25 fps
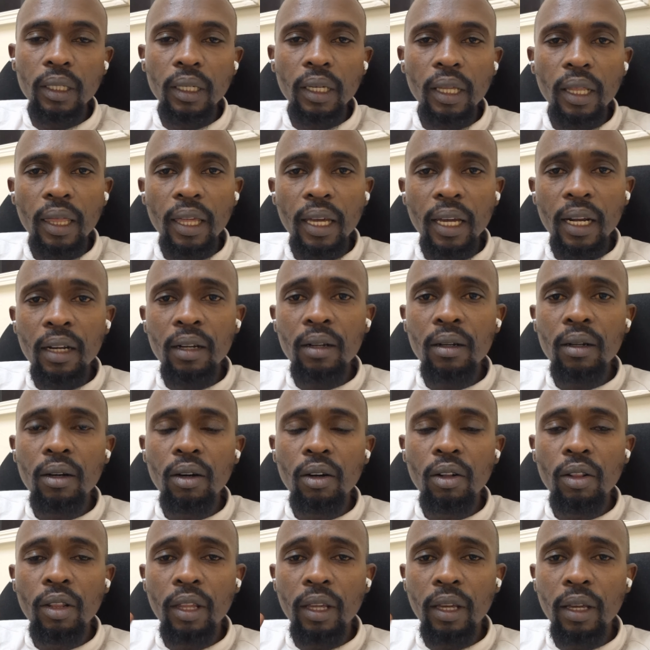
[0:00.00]
Then
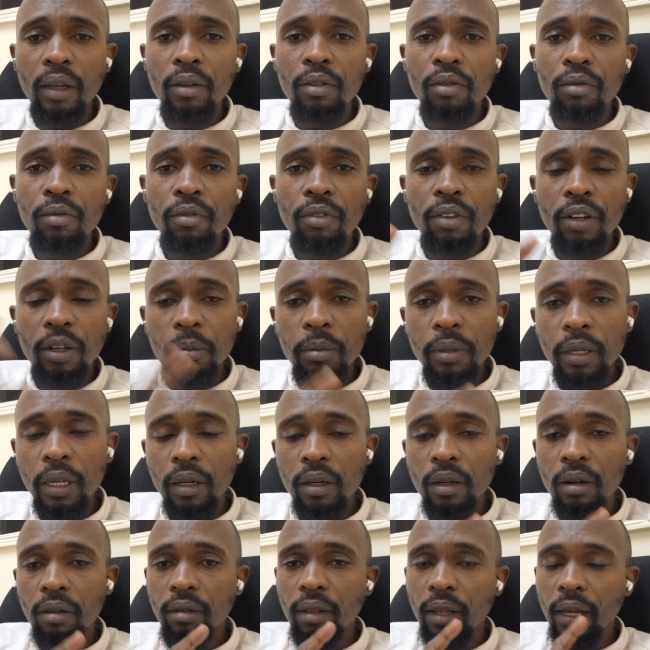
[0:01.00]
on the flip side
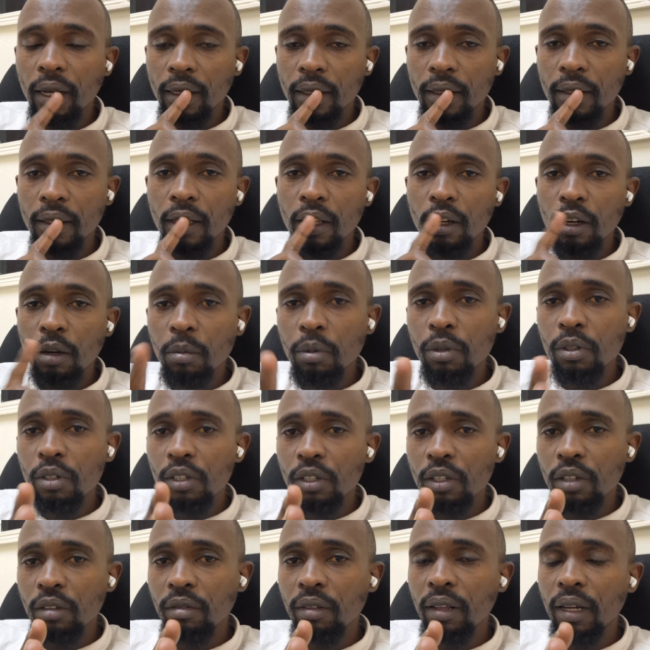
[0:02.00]
of that, the
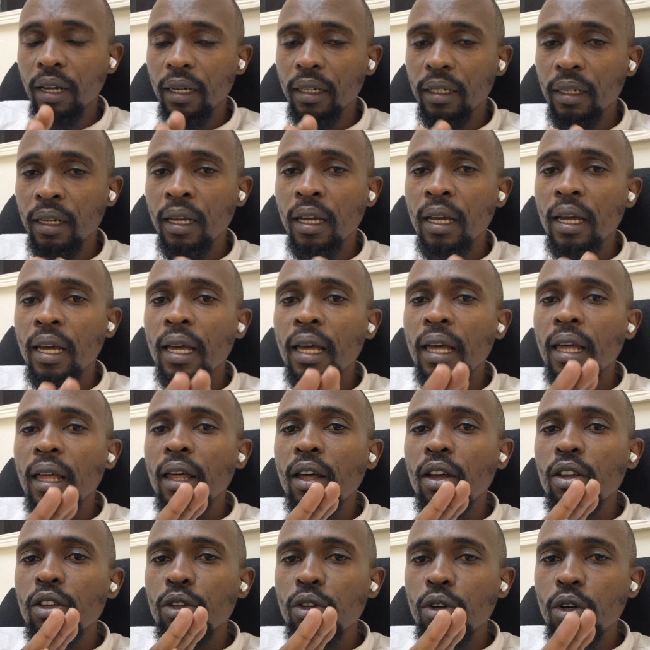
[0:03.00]
opposite of that,
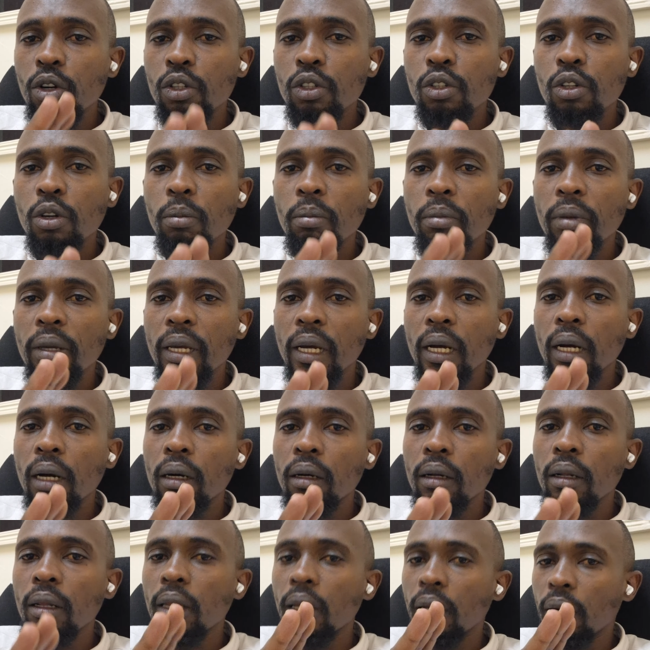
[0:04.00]
you also bear
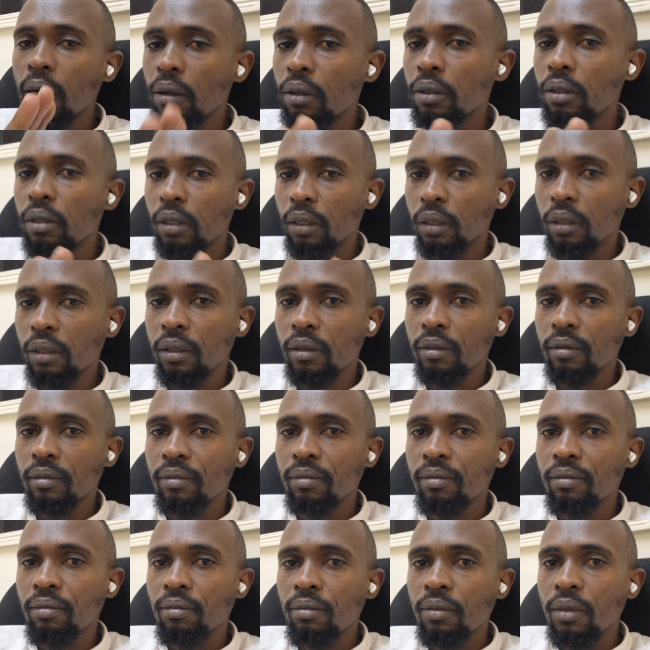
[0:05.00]
all the losses.
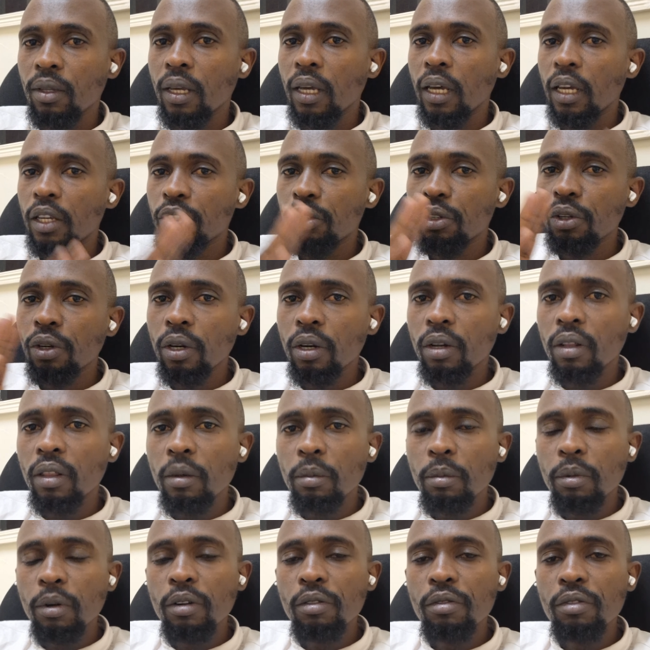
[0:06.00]
Enjoy all the
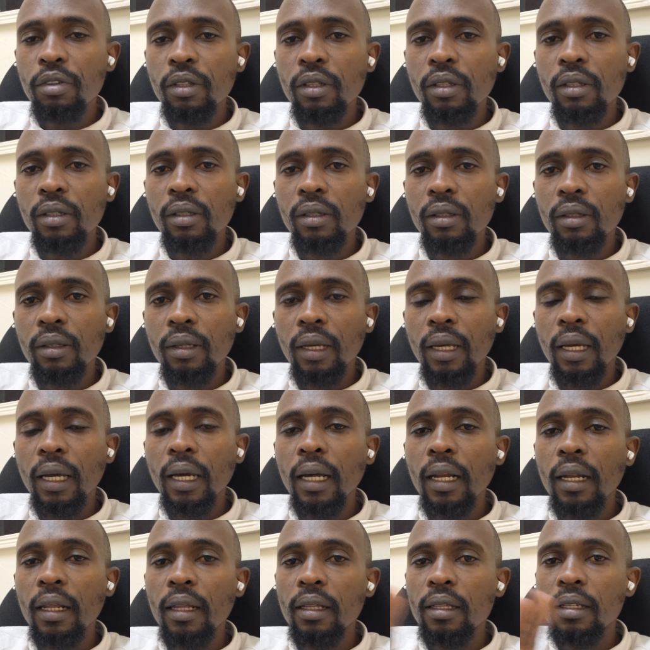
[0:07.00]
profits,
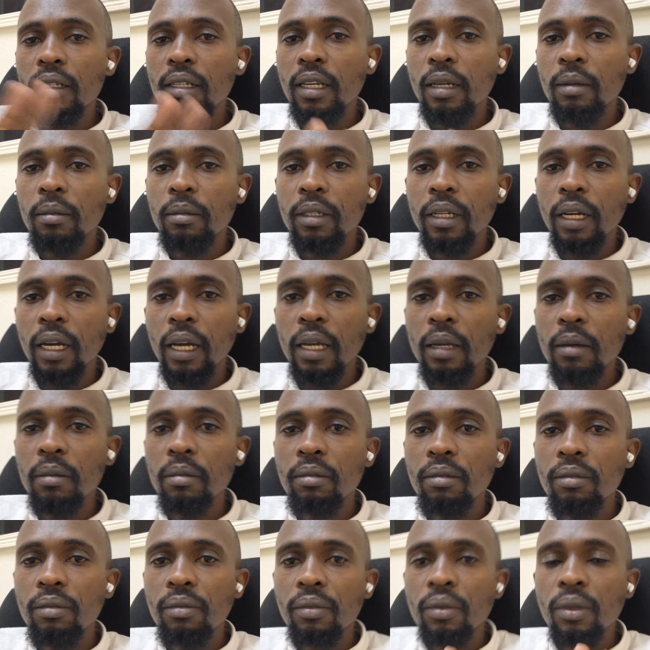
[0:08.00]
and at the same
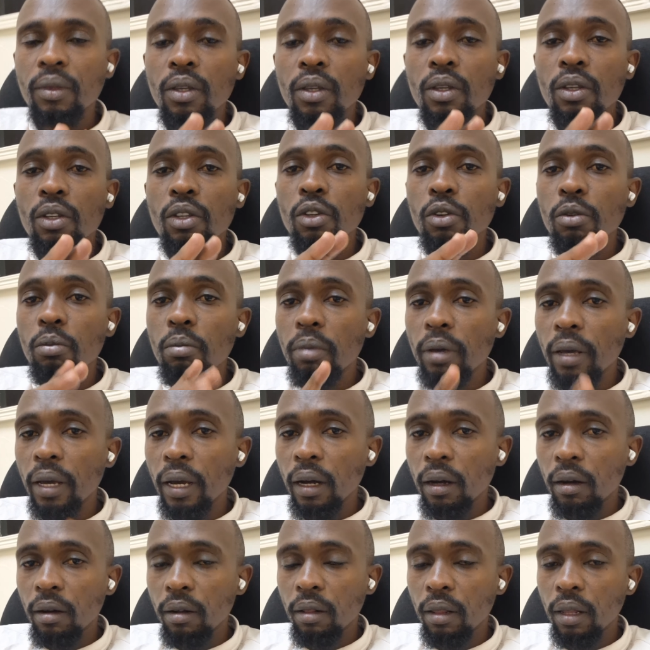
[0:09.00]
time, you bear
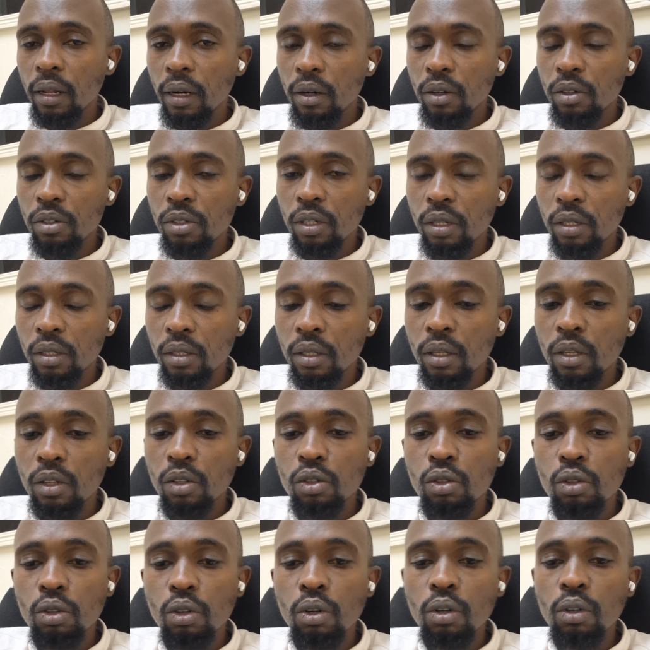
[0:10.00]
all the losses.
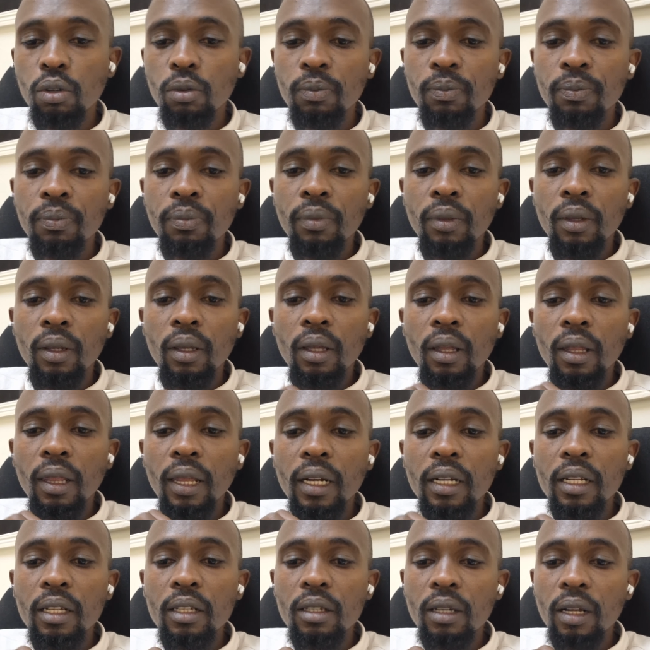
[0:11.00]
So
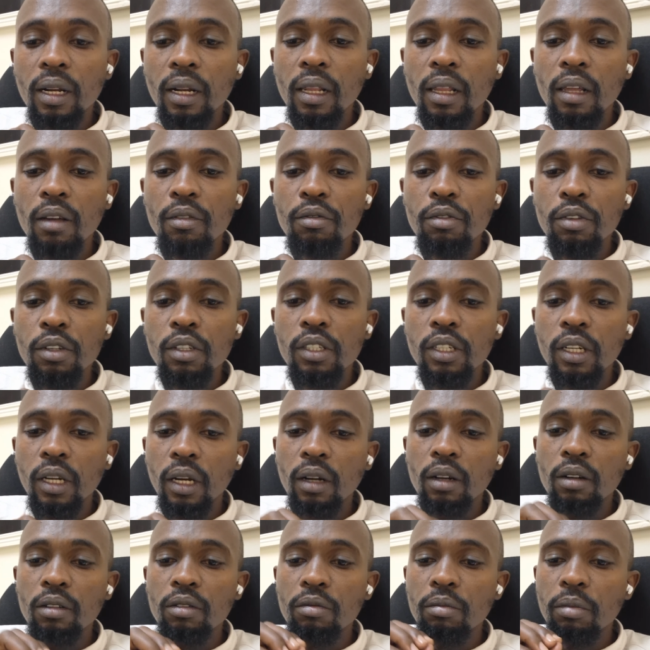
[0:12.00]
that is another feature
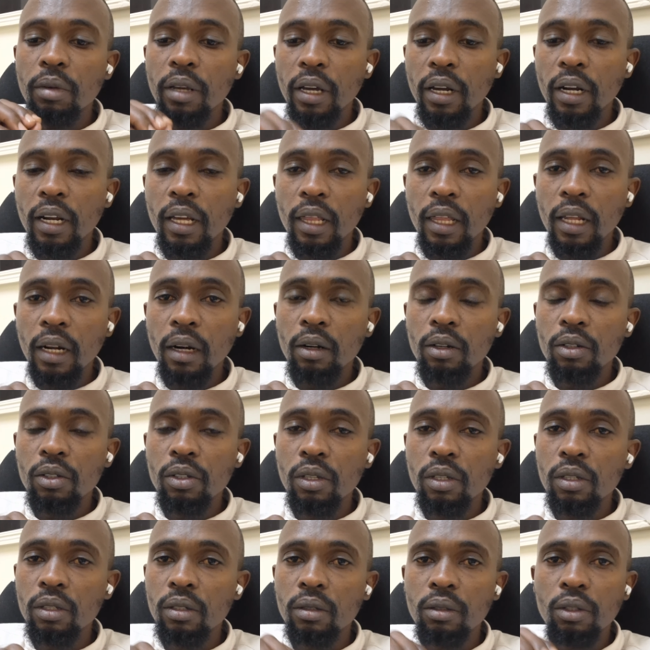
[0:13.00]
of bearing the
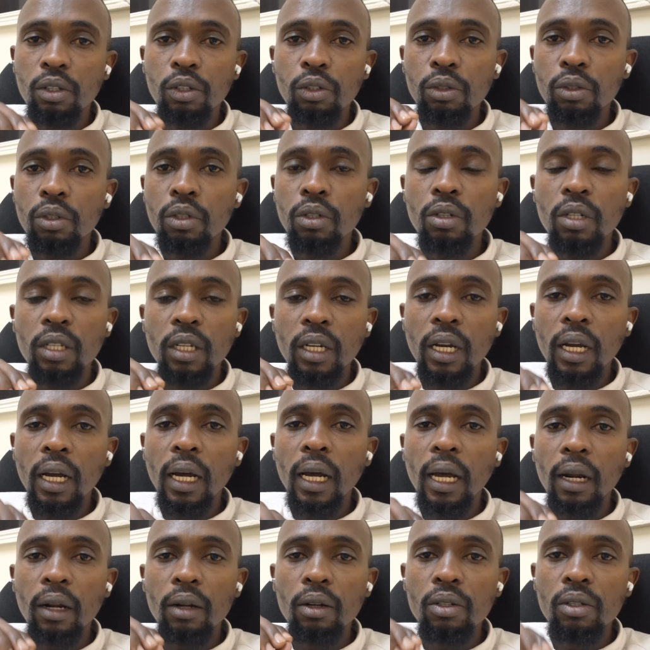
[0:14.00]
losses. Should you
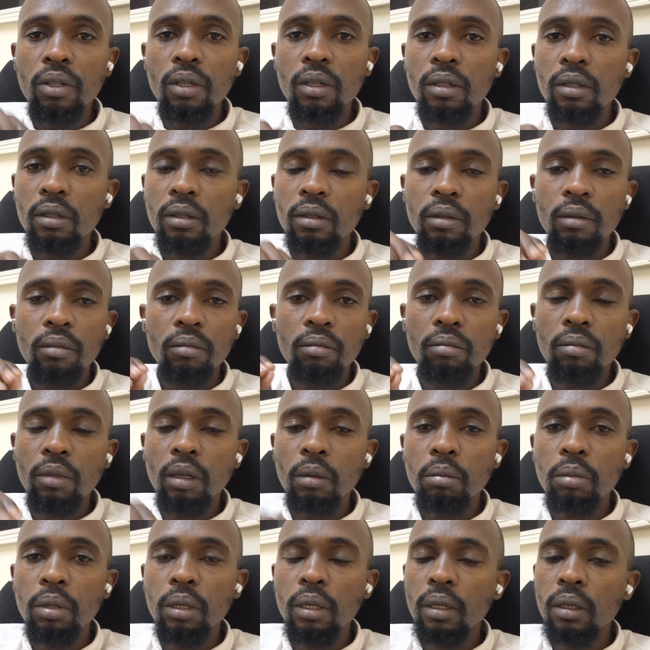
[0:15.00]
incur losses,
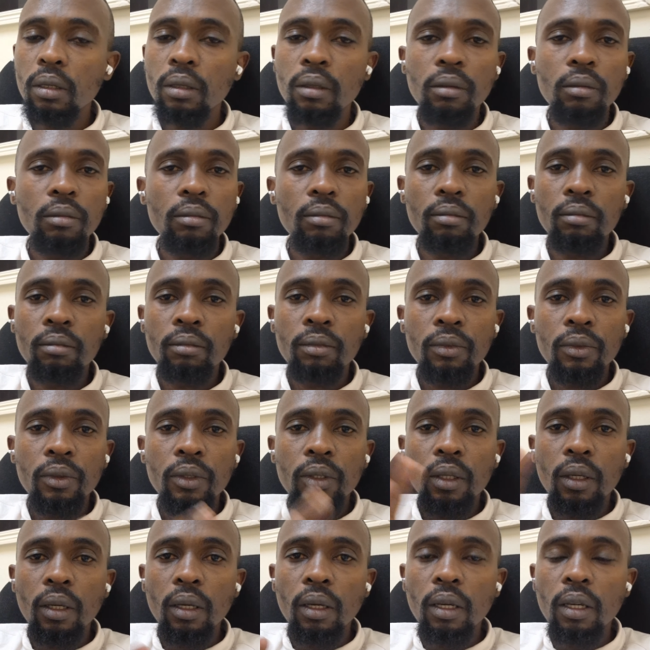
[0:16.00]
maybe
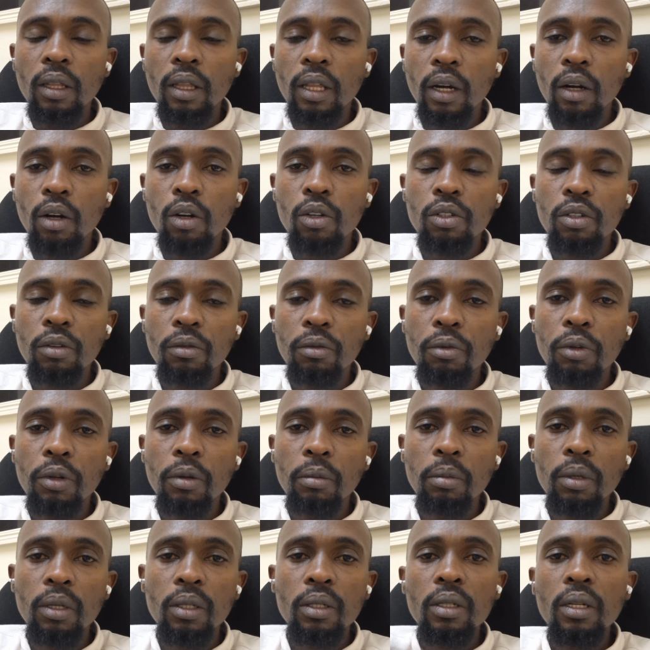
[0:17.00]
in the course of
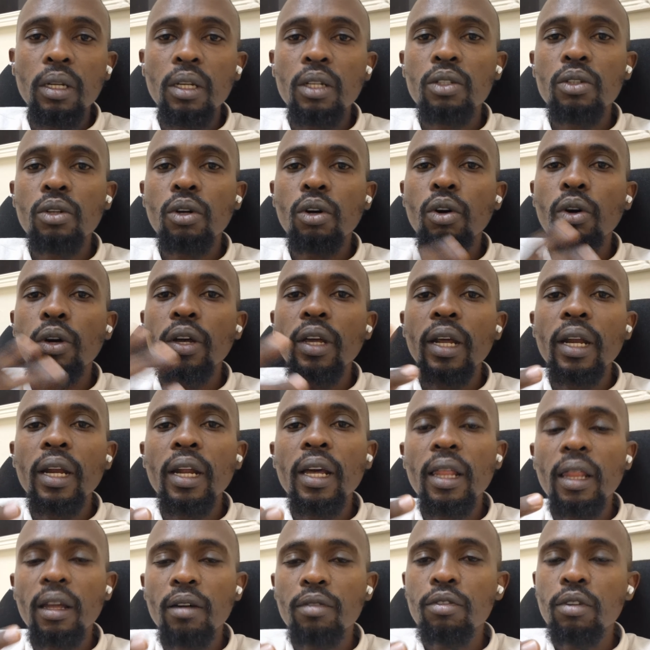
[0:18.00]
doing business or any
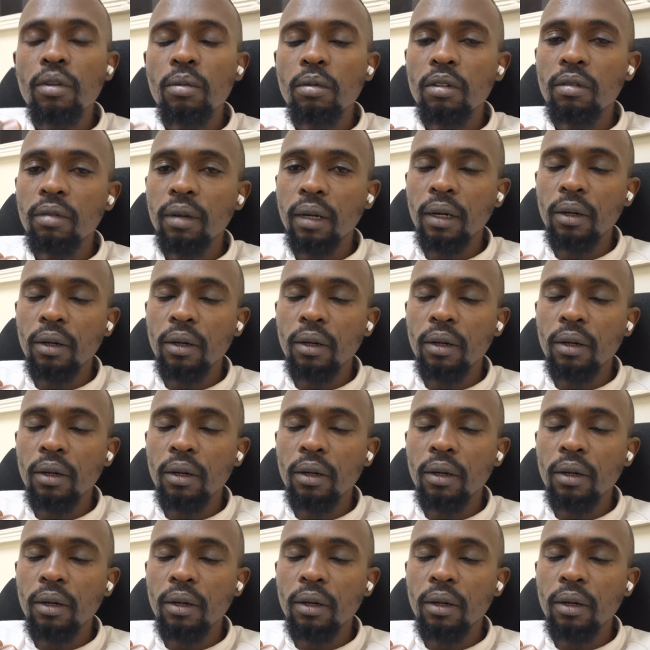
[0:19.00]
other form of a